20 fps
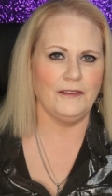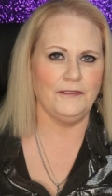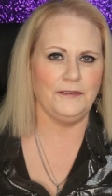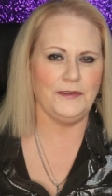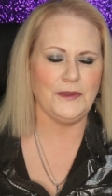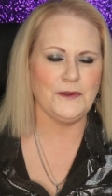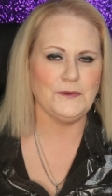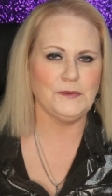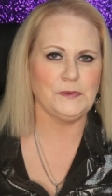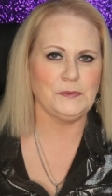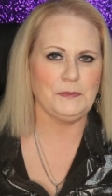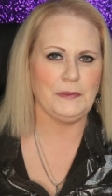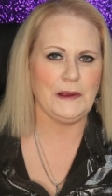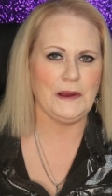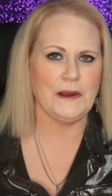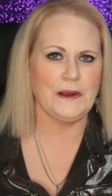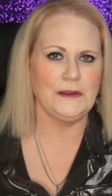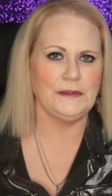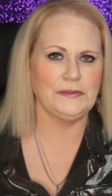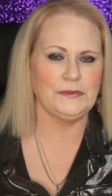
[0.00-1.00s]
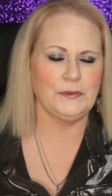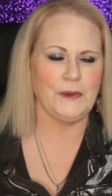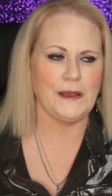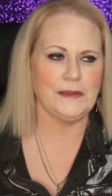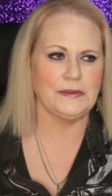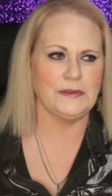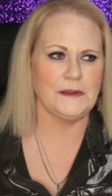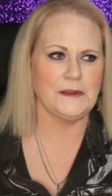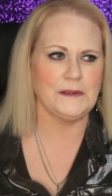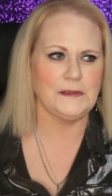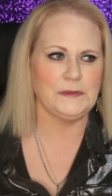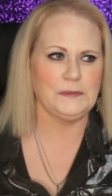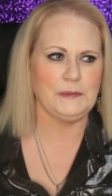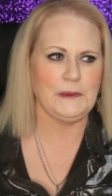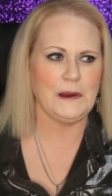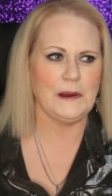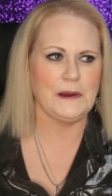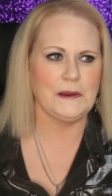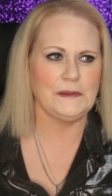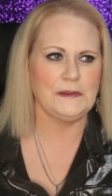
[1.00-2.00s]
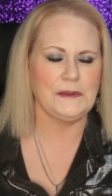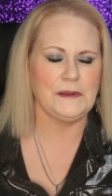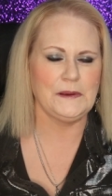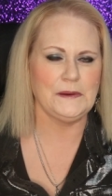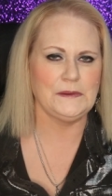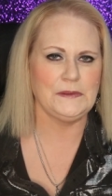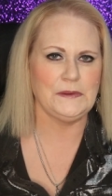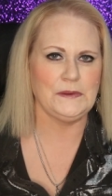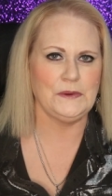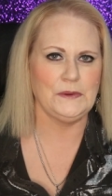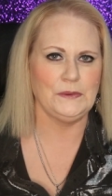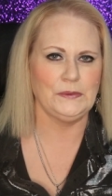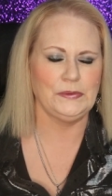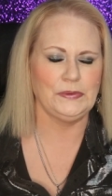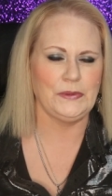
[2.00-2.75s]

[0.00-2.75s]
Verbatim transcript: a few spirits, resident spirits here too.